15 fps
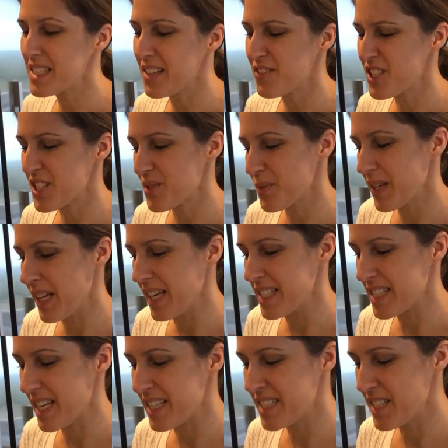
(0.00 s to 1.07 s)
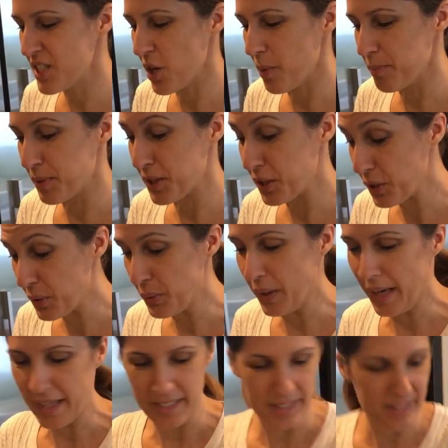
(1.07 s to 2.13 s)
I've just realised I did not
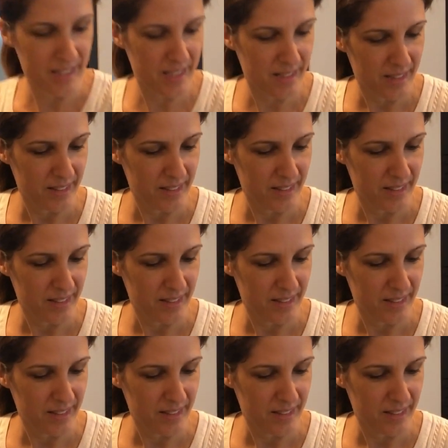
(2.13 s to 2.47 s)
puree it